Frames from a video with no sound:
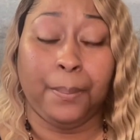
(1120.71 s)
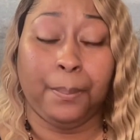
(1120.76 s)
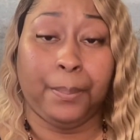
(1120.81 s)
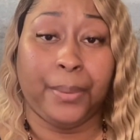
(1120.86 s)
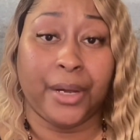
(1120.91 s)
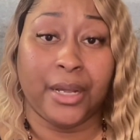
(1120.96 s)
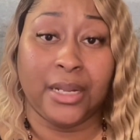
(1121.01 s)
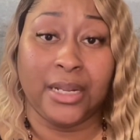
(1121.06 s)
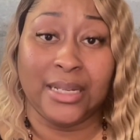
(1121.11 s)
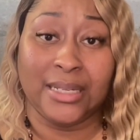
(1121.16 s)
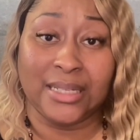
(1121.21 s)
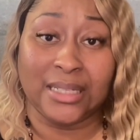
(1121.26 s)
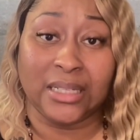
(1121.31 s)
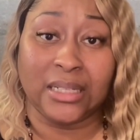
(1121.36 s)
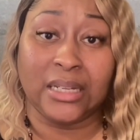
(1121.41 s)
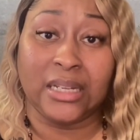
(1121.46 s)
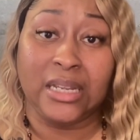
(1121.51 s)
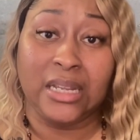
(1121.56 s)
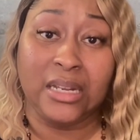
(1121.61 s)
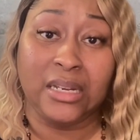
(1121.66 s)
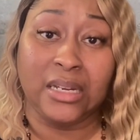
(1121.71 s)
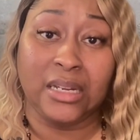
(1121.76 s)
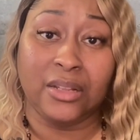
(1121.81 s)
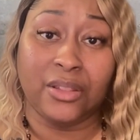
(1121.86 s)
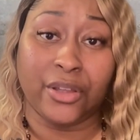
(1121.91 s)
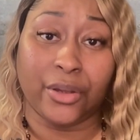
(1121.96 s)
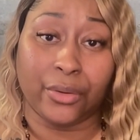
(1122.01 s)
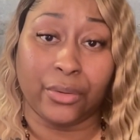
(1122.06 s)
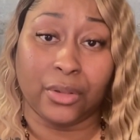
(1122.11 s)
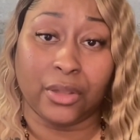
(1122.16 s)
but is
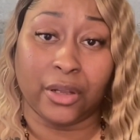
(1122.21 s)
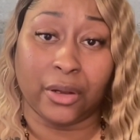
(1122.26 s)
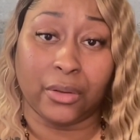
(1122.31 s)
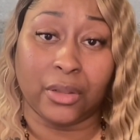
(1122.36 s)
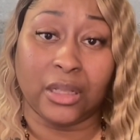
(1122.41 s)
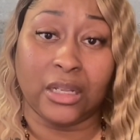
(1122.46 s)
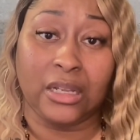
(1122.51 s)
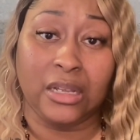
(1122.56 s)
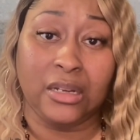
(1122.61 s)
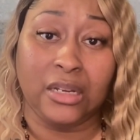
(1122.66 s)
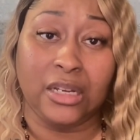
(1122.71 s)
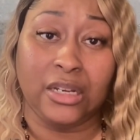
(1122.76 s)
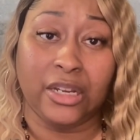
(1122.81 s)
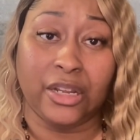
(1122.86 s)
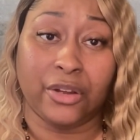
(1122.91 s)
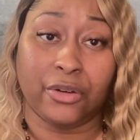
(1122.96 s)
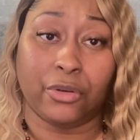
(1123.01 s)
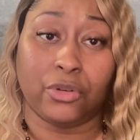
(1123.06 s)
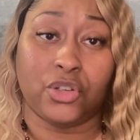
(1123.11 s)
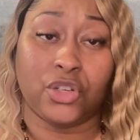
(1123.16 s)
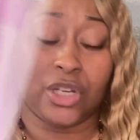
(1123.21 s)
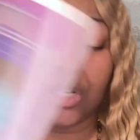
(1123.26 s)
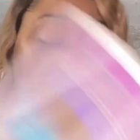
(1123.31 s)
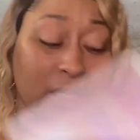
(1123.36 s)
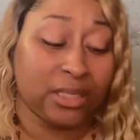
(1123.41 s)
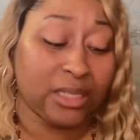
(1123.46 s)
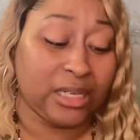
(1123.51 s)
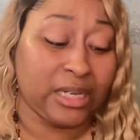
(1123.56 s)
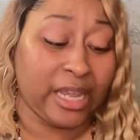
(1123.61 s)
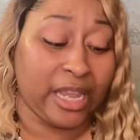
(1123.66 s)
leading their their leading energy
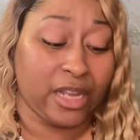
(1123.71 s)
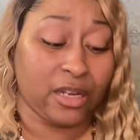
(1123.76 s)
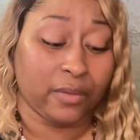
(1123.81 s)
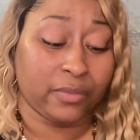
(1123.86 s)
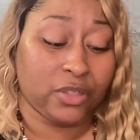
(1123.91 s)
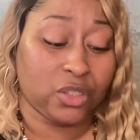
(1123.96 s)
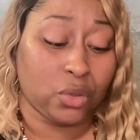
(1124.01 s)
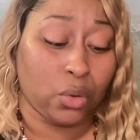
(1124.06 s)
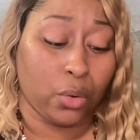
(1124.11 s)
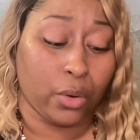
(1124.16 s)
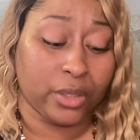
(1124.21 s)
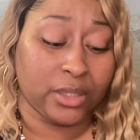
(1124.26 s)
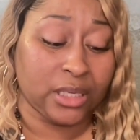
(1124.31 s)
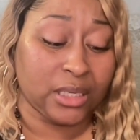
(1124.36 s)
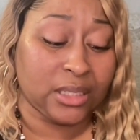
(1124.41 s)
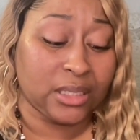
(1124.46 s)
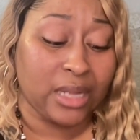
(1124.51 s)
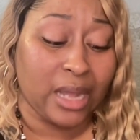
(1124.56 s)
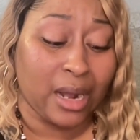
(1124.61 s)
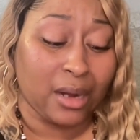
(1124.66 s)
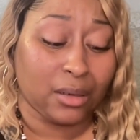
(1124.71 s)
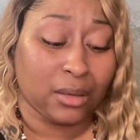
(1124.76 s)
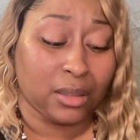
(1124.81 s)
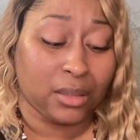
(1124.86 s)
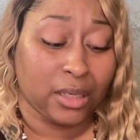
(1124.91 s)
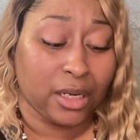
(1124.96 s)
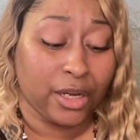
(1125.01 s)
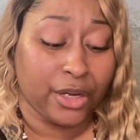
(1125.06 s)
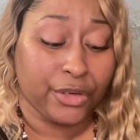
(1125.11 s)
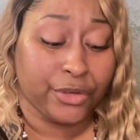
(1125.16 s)
is an eight of swords is not
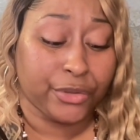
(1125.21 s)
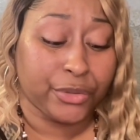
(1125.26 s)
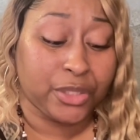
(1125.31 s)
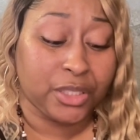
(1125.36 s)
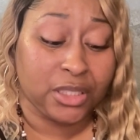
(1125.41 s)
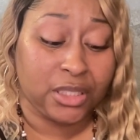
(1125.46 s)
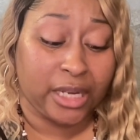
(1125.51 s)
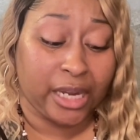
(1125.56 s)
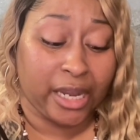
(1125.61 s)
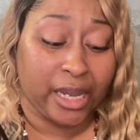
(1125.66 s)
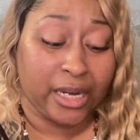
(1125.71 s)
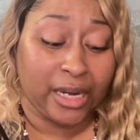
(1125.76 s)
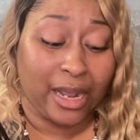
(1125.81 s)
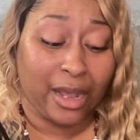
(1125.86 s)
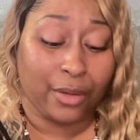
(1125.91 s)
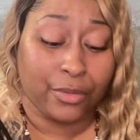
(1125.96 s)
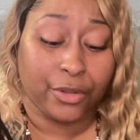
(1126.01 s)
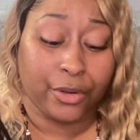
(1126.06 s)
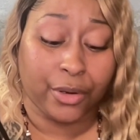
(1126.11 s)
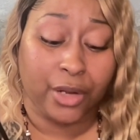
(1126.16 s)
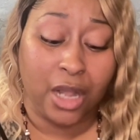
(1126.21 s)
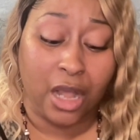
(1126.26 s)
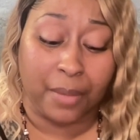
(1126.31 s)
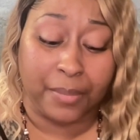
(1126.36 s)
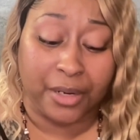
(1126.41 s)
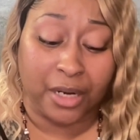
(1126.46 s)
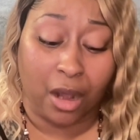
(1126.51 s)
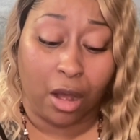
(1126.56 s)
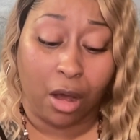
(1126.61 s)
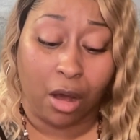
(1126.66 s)
going to understand how they're
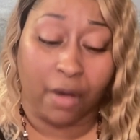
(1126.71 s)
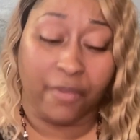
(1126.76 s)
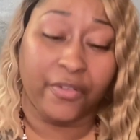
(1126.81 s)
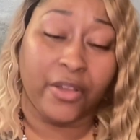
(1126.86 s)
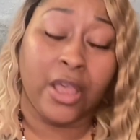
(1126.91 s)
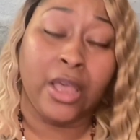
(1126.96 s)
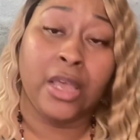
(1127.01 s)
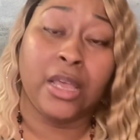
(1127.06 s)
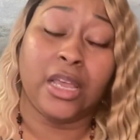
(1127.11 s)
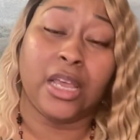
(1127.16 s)
coming off